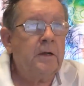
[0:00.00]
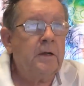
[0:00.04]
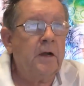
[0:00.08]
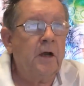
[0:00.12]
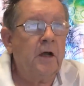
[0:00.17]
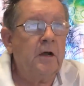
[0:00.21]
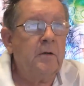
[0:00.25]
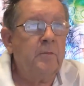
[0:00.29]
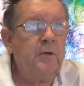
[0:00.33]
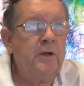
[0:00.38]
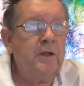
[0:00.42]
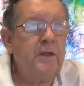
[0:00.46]

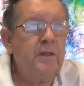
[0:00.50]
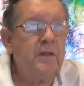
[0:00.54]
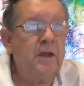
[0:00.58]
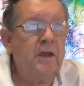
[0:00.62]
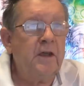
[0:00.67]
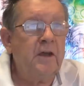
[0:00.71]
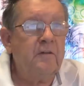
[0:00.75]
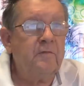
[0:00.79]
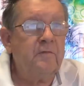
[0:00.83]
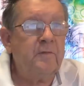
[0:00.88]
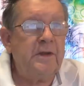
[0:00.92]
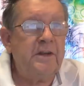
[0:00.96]
Globally,
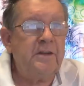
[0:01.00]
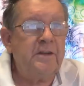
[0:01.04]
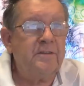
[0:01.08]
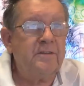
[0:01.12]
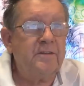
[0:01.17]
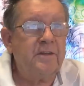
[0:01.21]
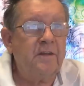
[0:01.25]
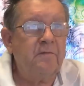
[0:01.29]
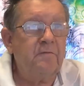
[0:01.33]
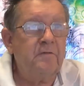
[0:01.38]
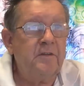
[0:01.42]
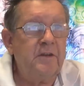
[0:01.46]
there have been
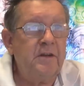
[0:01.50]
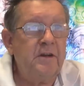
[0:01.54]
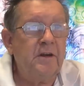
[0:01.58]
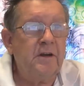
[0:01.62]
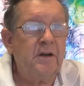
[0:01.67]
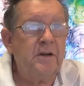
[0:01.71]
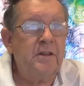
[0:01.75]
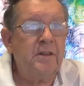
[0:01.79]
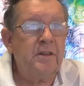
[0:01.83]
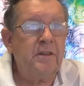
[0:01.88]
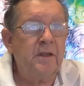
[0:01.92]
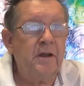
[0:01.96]

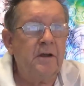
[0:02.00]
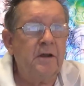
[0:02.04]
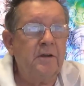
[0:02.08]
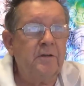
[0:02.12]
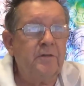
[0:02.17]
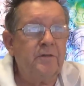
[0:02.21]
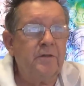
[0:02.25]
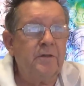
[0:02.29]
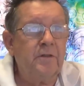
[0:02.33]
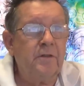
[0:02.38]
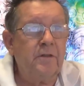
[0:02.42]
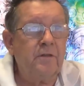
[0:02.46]

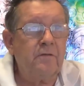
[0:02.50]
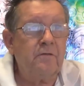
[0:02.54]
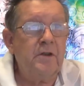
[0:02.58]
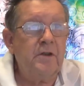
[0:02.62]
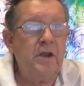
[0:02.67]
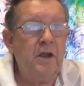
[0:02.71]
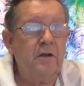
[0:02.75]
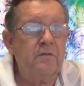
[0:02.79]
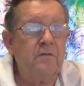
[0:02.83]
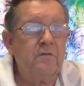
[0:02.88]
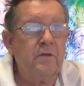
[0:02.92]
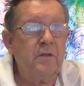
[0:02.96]

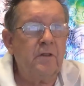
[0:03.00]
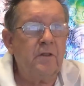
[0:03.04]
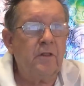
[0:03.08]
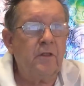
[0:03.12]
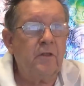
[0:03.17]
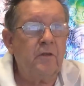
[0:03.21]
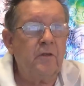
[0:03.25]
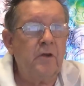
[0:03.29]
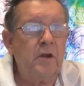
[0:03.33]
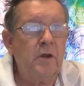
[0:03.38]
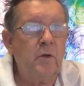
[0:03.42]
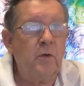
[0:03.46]

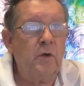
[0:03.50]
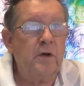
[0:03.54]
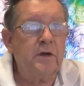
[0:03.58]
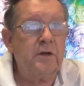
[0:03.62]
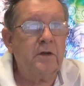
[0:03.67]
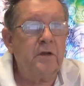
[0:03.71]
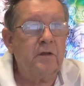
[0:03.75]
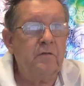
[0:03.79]
79,331